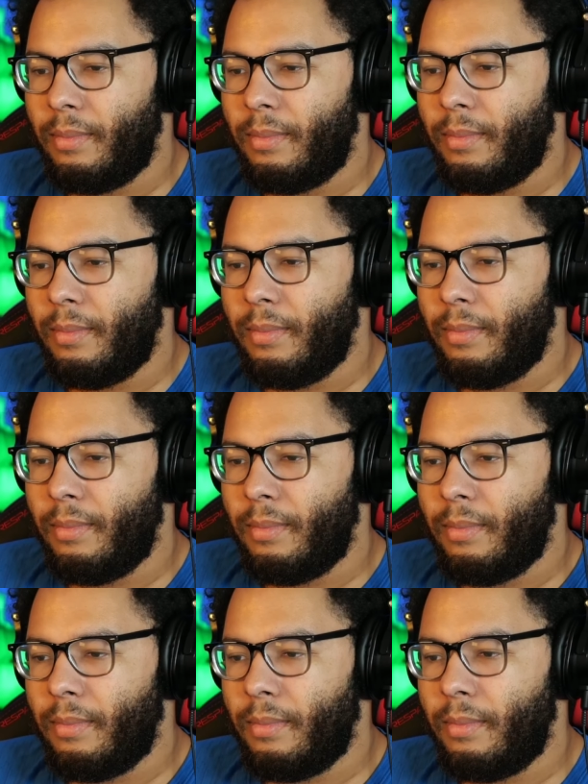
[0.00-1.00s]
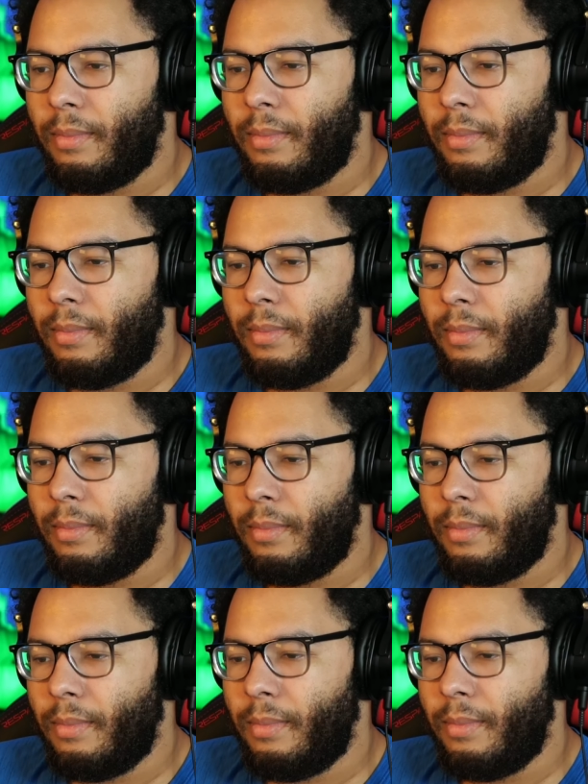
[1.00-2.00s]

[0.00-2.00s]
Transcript: Nothing is said.